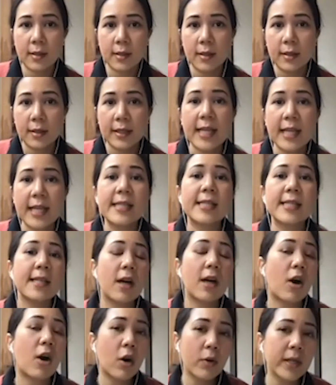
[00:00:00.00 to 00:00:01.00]
That's
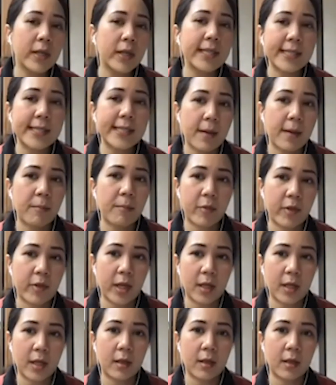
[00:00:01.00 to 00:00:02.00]
already
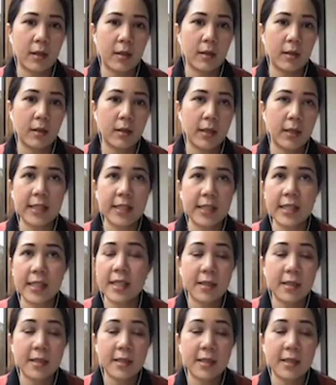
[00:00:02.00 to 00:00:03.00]
something. Is
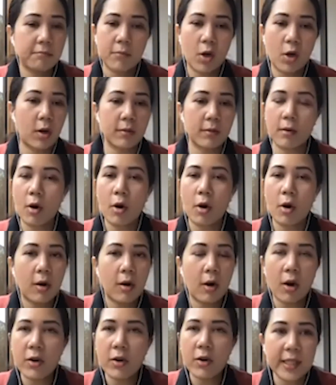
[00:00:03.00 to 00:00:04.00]
is
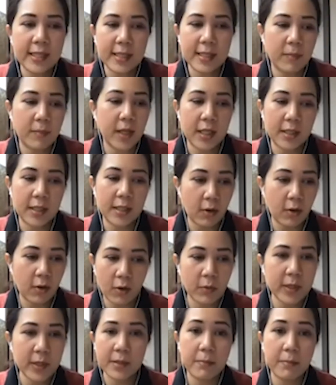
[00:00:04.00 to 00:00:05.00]
already something is
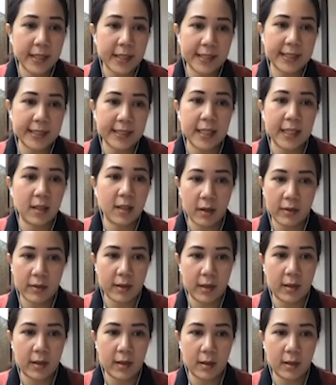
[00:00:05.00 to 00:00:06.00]
always better than
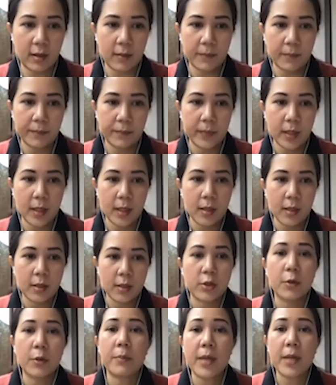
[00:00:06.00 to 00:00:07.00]
nothing.
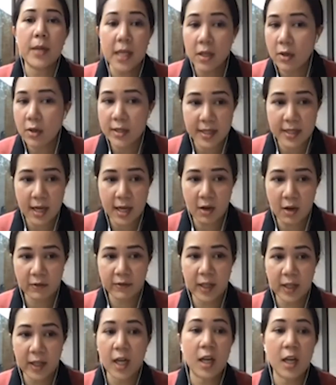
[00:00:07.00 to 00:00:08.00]
So be yourself
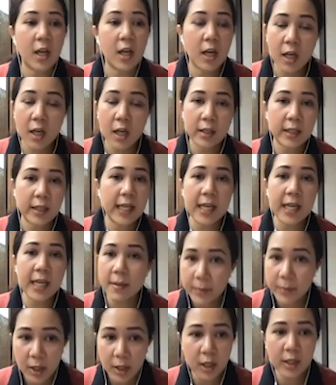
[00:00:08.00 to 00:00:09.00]
and learn, keep
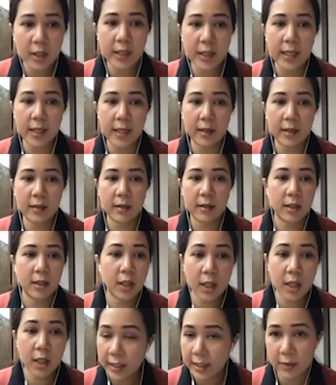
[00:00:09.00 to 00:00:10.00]
learning,
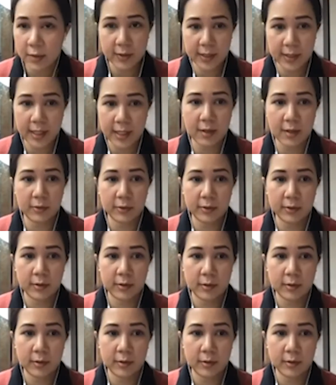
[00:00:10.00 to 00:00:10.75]
learn new skills.